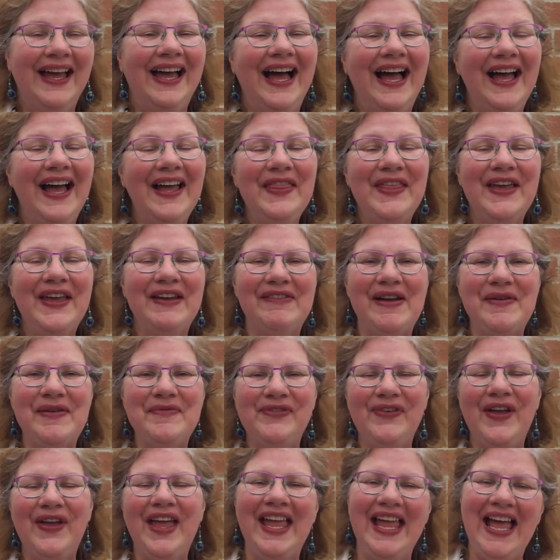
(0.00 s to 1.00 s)
Hi there, I'm
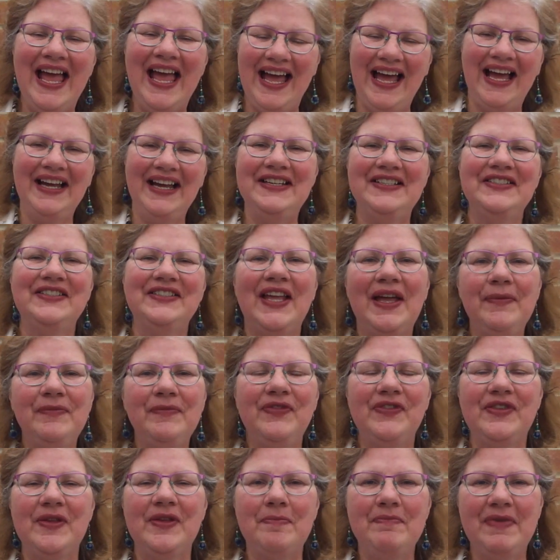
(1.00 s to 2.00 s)
Faye, and it's time
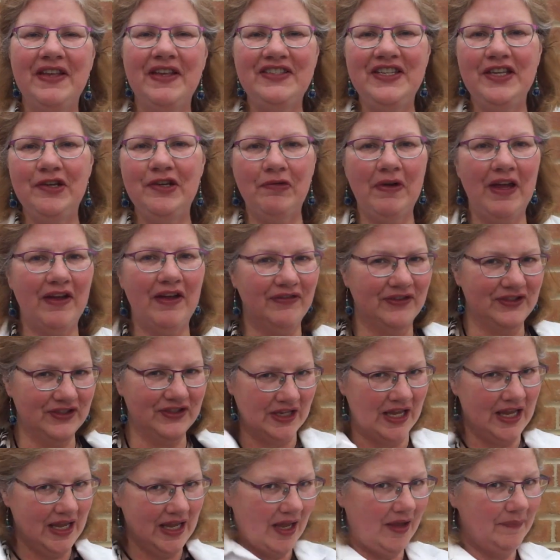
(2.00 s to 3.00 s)
for some messy
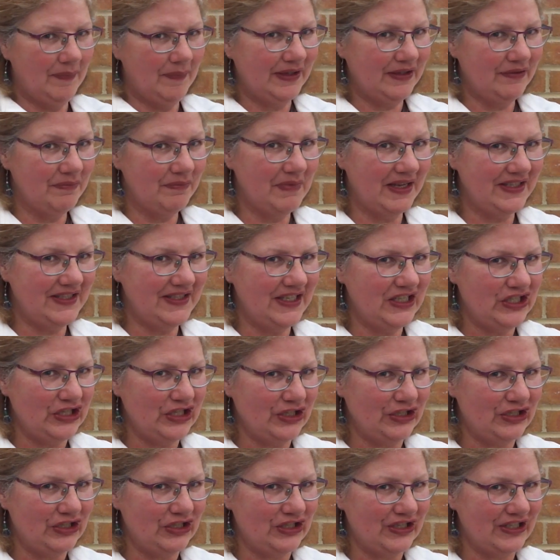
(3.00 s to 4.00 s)
crafts, a bit of Messy
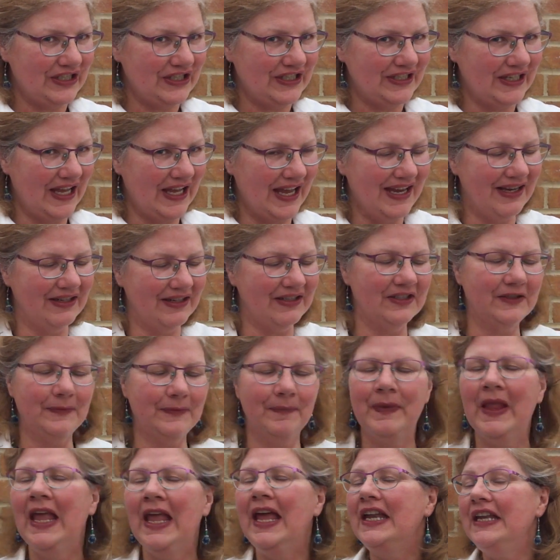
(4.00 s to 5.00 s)
Church Does Science.
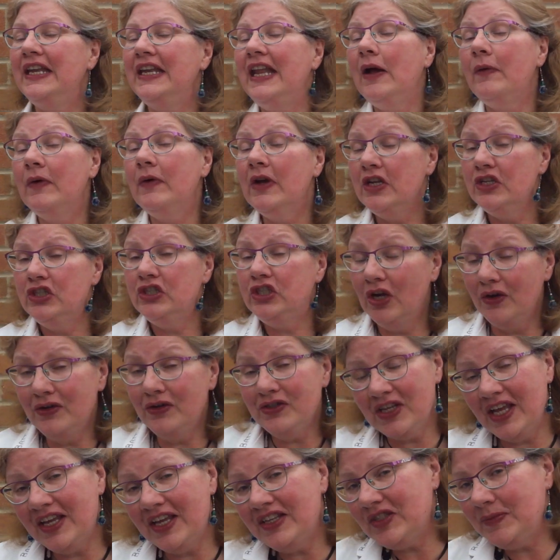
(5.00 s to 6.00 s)
Now,
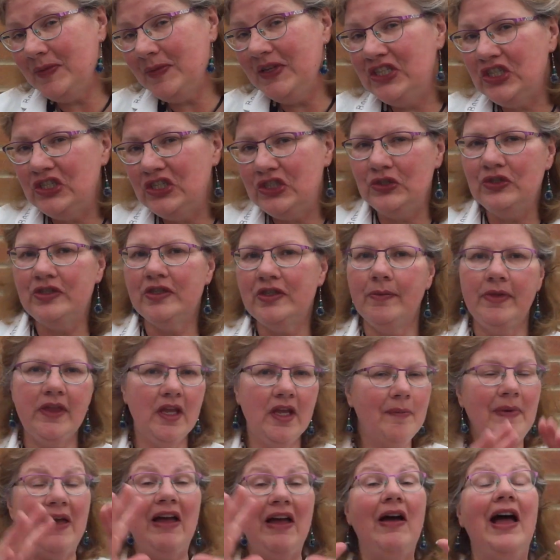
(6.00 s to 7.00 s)
Joe's asked me to do
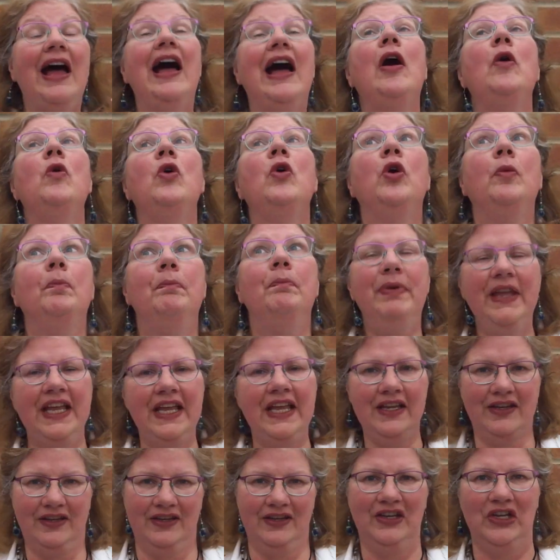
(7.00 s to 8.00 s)
something about how
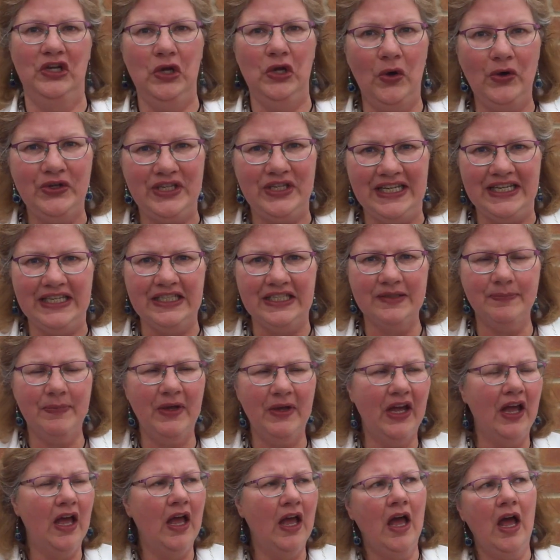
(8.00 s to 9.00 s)
big God is,
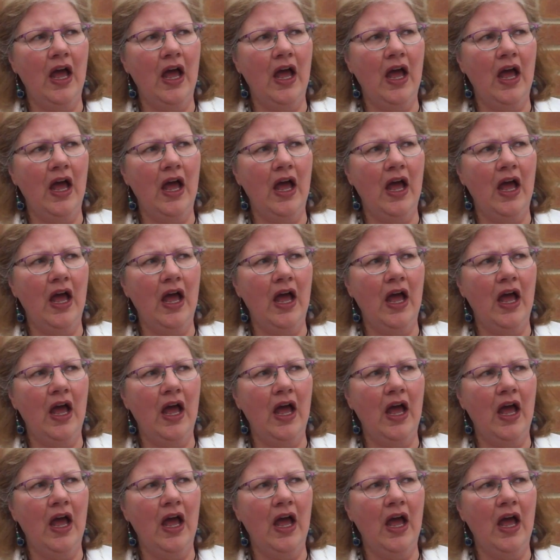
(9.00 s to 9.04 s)
but